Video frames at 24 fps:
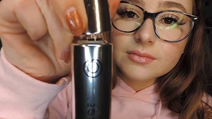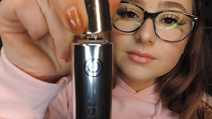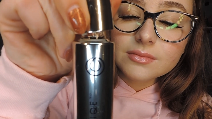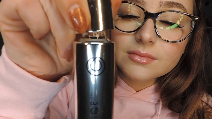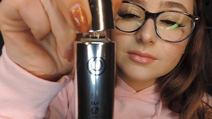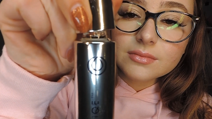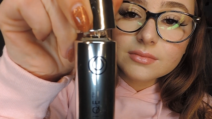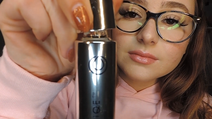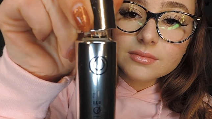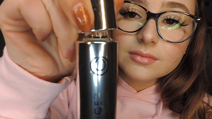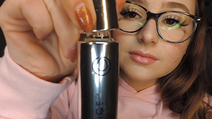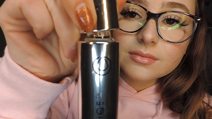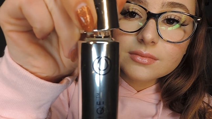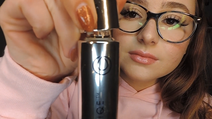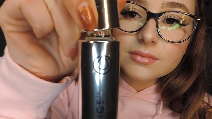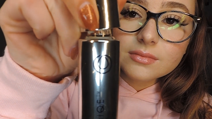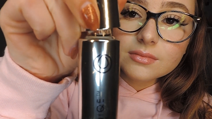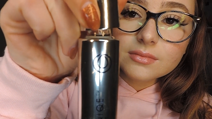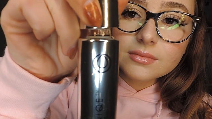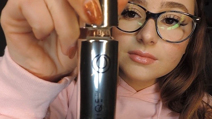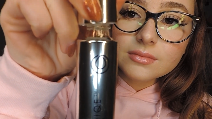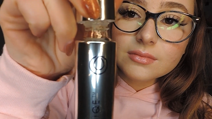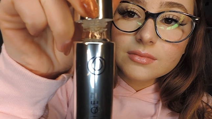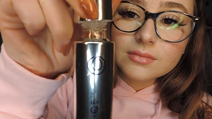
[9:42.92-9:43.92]

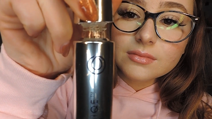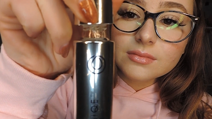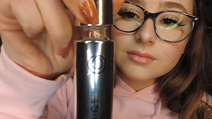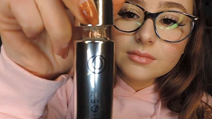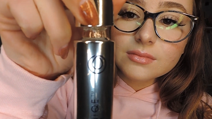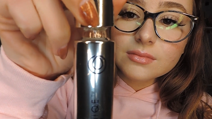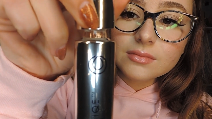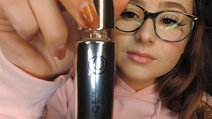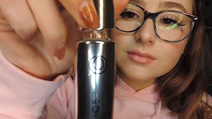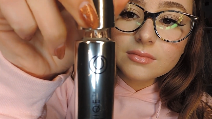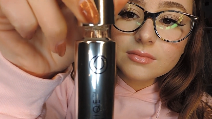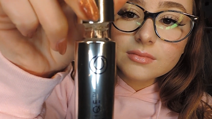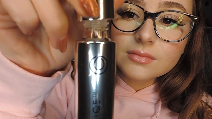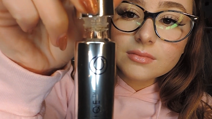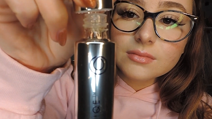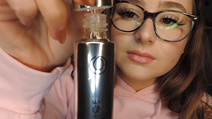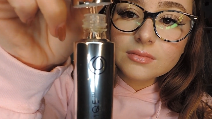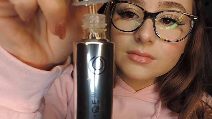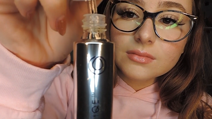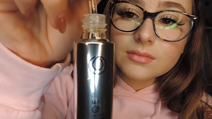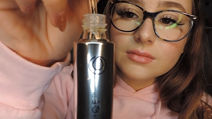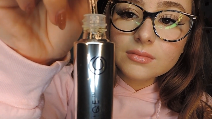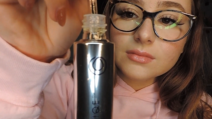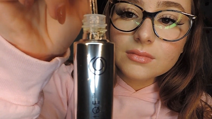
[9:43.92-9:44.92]

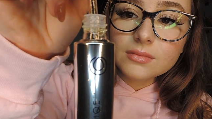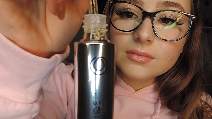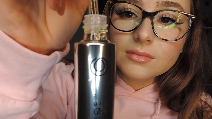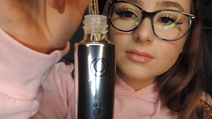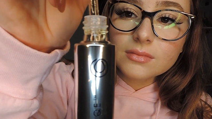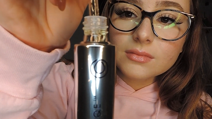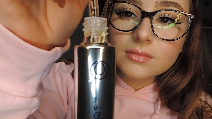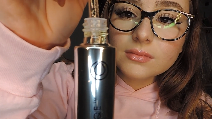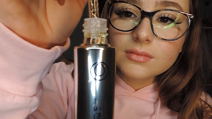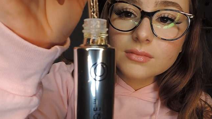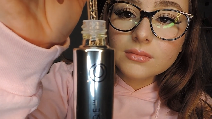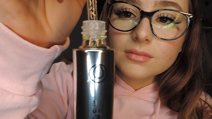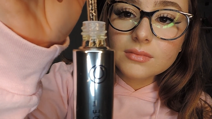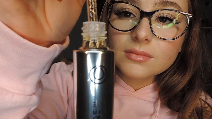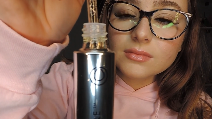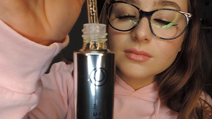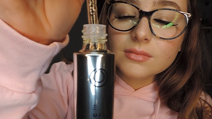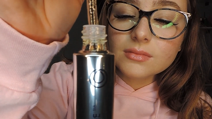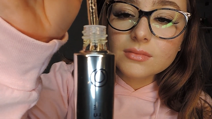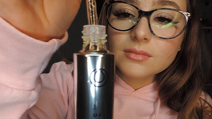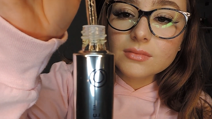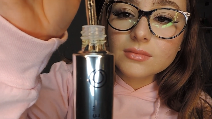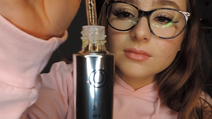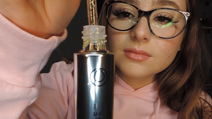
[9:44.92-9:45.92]

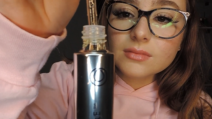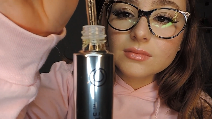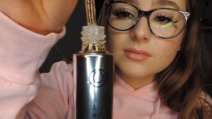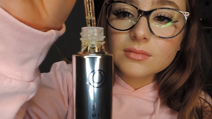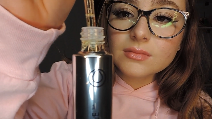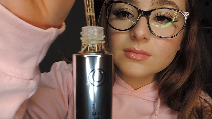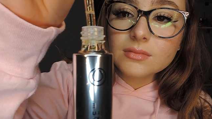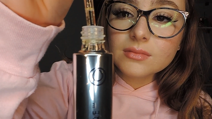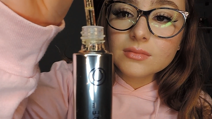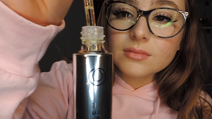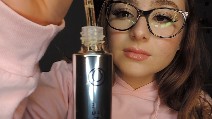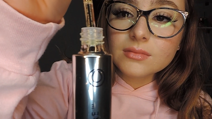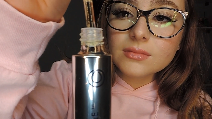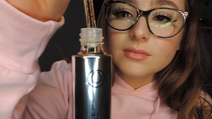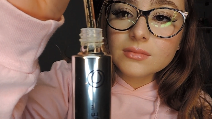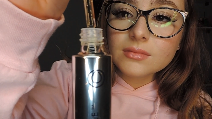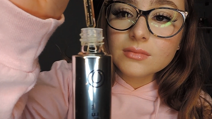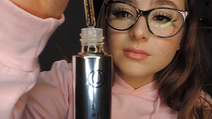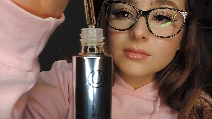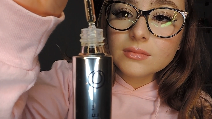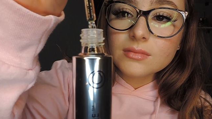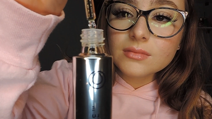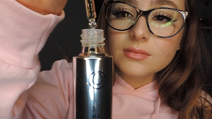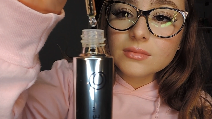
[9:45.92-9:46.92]

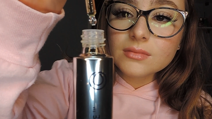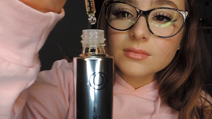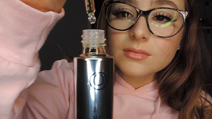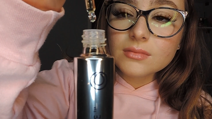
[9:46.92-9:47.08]
(silence)